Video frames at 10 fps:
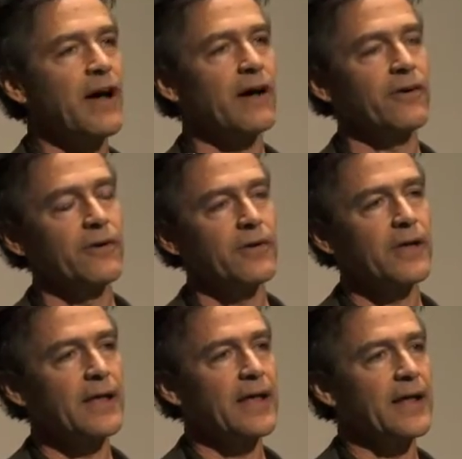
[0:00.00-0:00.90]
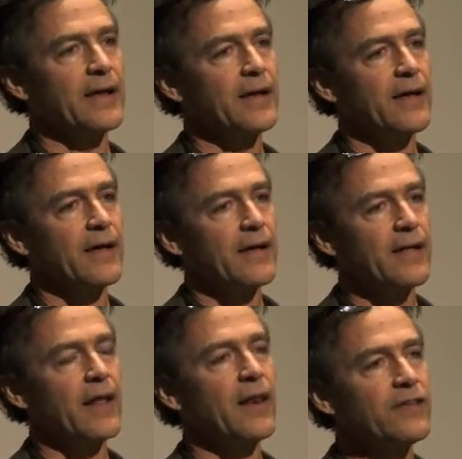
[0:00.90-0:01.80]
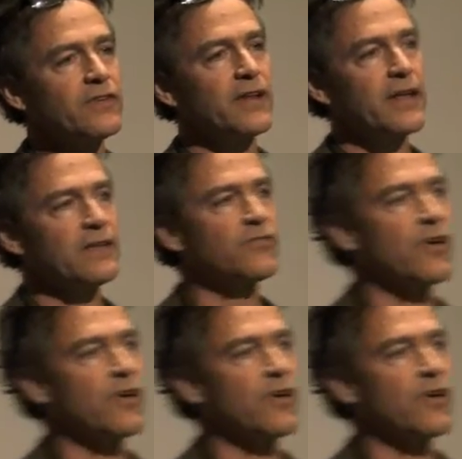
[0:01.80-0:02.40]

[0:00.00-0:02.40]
Dauber, and I listened to his